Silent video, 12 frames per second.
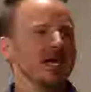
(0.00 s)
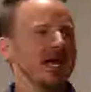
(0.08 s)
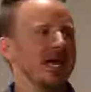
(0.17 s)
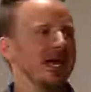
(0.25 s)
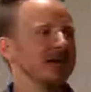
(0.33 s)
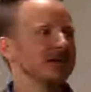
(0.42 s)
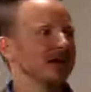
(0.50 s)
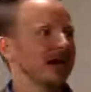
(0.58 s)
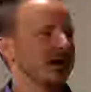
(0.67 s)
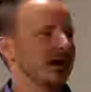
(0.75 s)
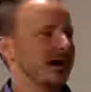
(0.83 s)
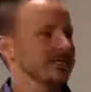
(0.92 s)
And
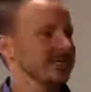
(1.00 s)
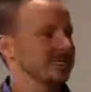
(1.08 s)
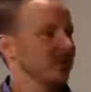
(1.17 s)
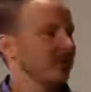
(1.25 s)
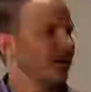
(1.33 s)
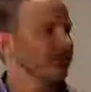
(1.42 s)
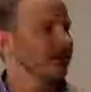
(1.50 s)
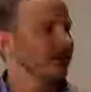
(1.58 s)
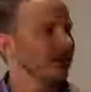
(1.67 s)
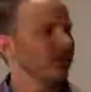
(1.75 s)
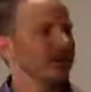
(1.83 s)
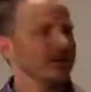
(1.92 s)
I said to my mom, you
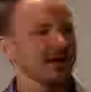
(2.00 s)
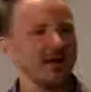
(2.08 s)
know what,